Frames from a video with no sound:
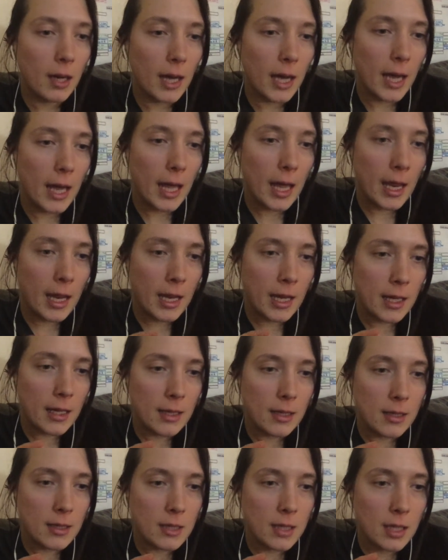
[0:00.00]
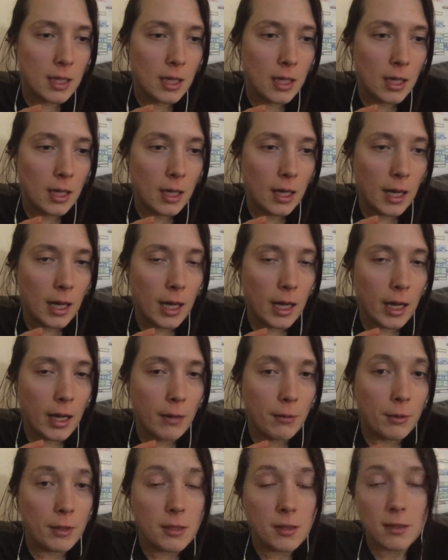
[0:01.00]
And I
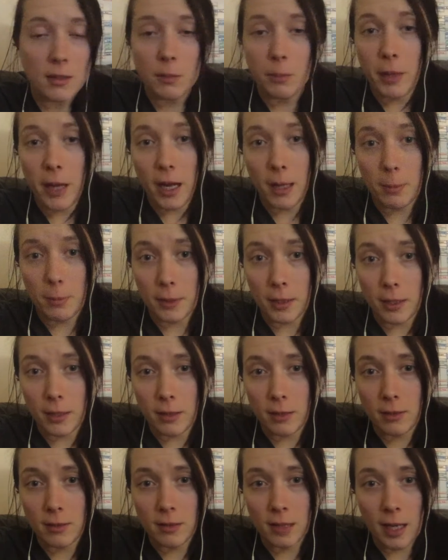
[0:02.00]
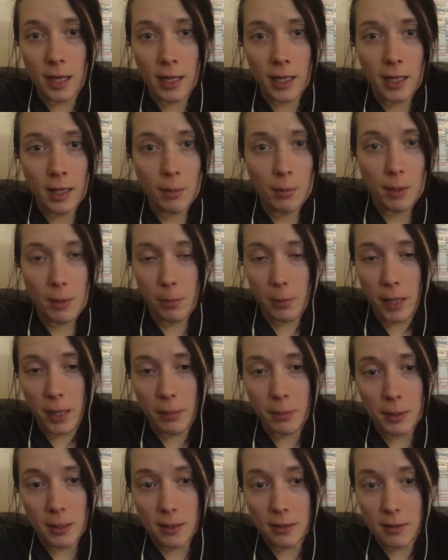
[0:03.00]
rinse the black beans. I get my black
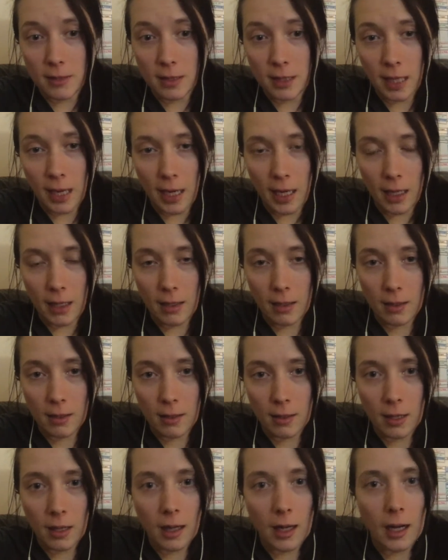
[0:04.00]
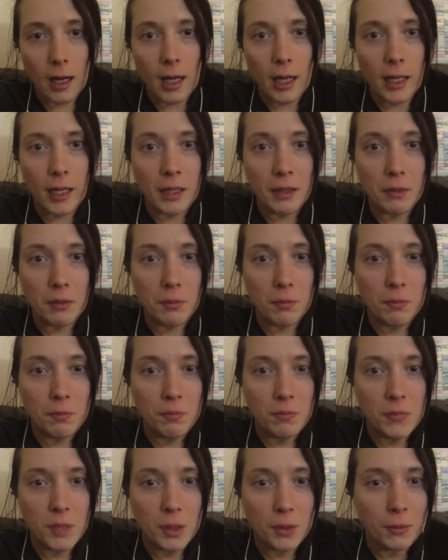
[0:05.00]
beans in a can. I
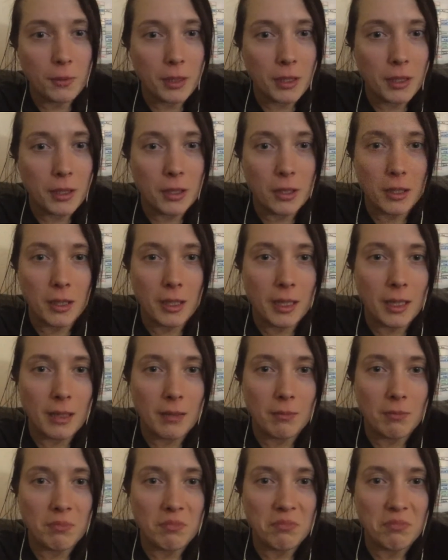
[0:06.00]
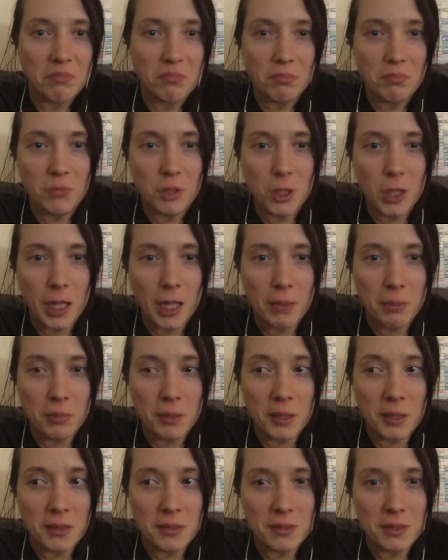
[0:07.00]
don't like cooking dried
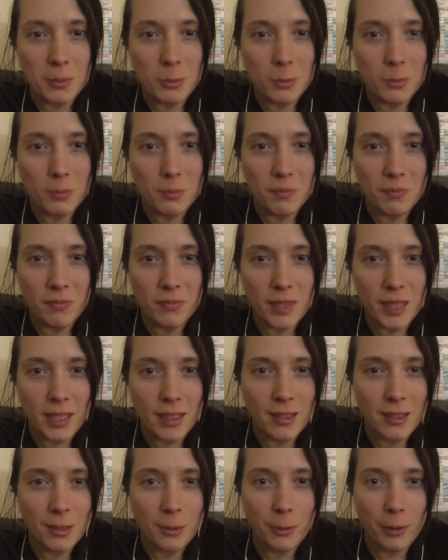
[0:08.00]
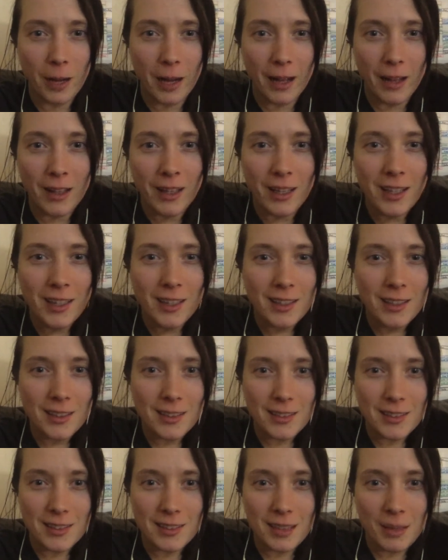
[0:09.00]
beans. It takes a while. It's
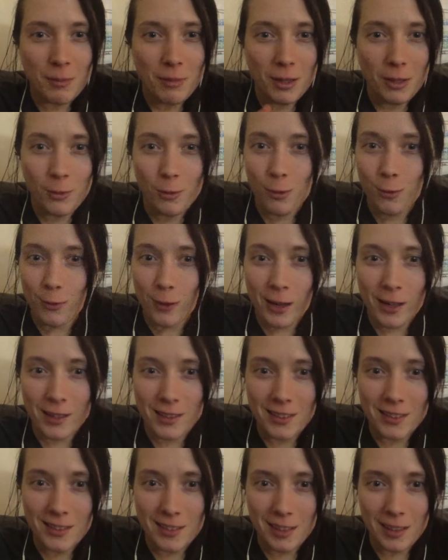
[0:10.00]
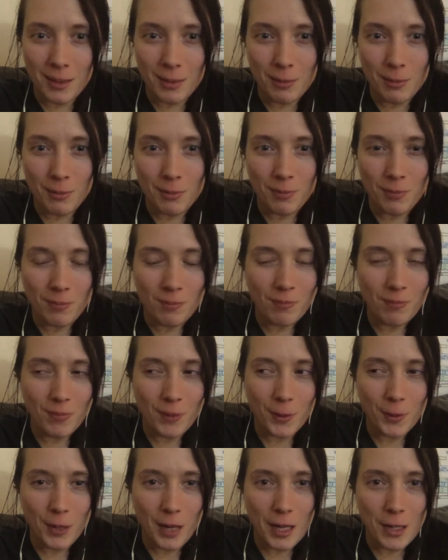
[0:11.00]
the same thing with rice. I'm a
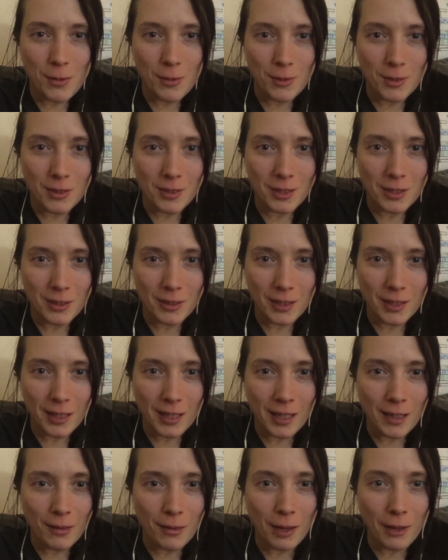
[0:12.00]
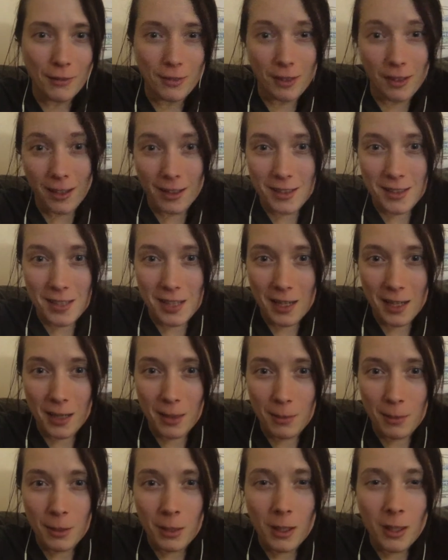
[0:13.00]
graduate student. I don't have a lot of
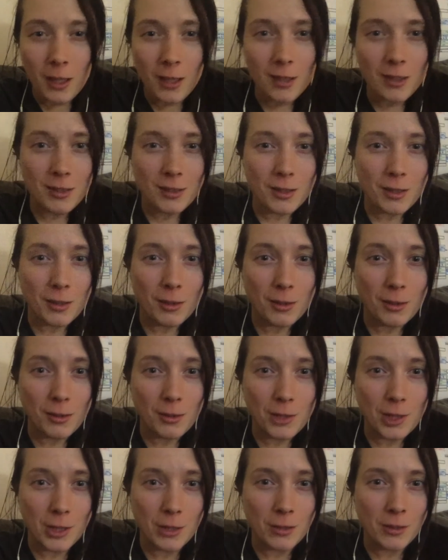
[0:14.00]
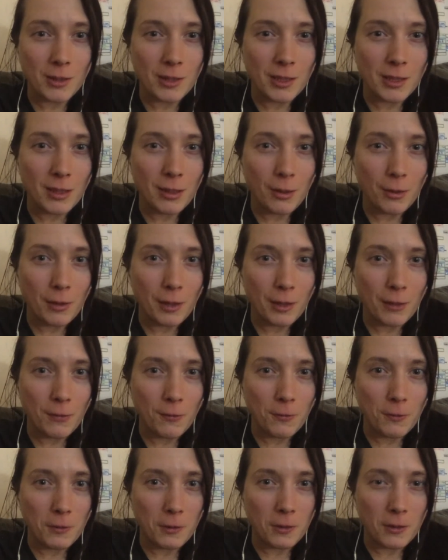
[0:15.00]
time. So generally going
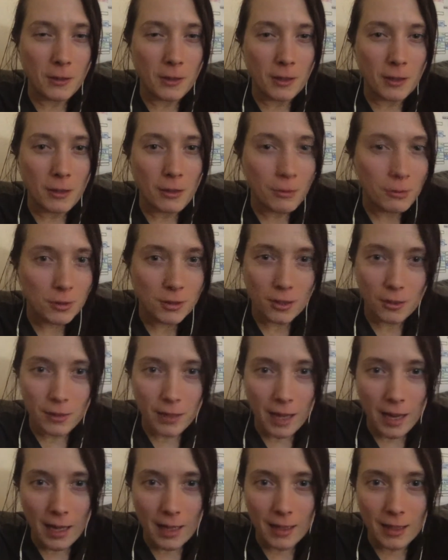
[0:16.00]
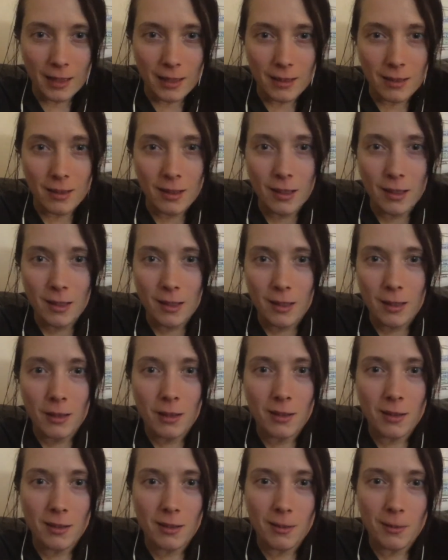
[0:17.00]
for a no salt added
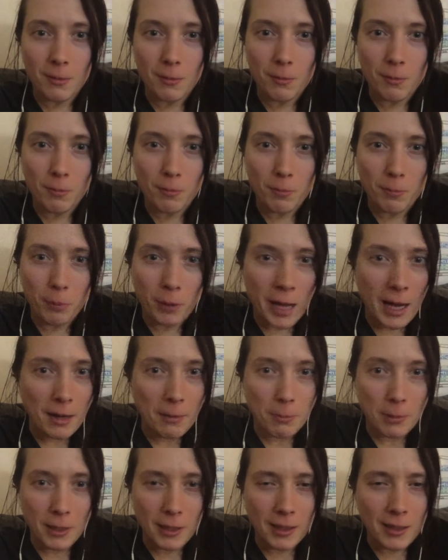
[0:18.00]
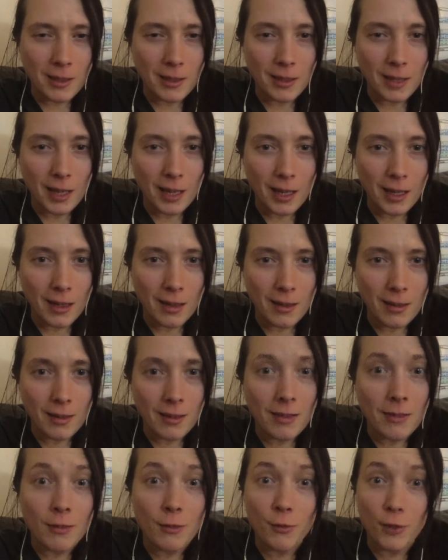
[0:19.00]
black bean in a can
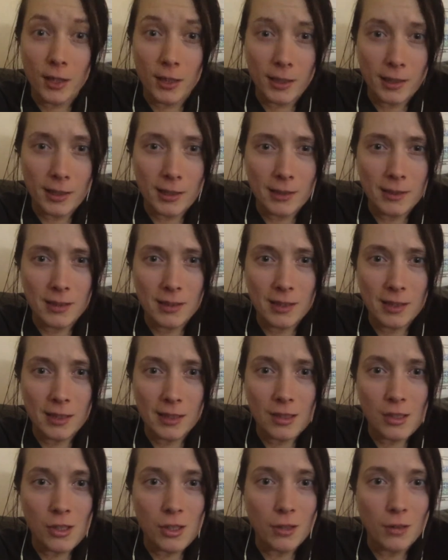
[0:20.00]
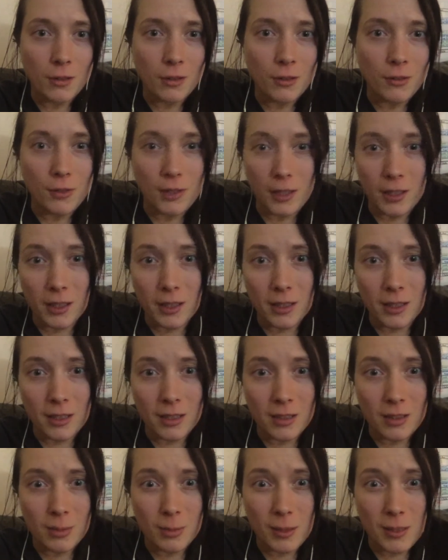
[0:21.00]
is very easy. It's generally very
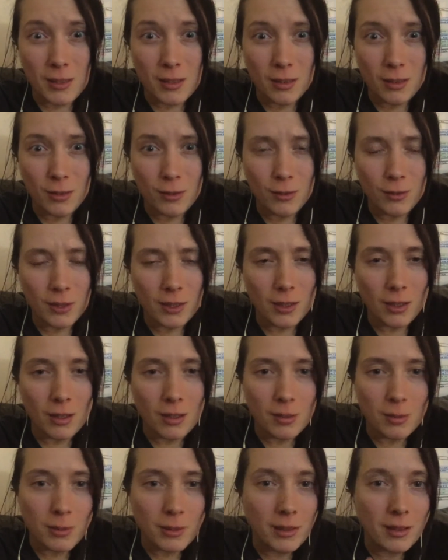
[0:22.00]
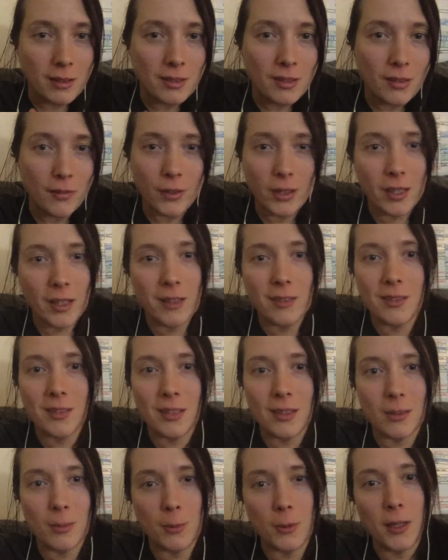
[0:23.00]
inexpensive. It costs me like 79
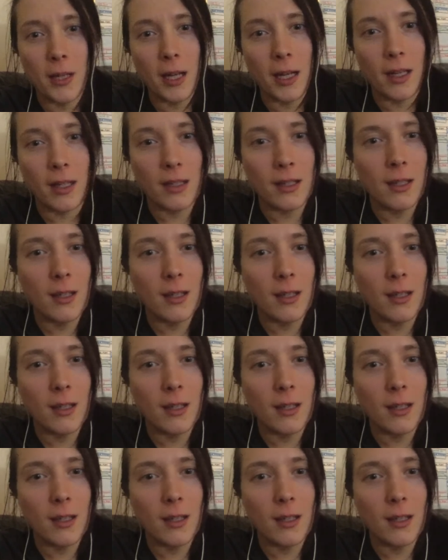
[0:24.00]
cents per can.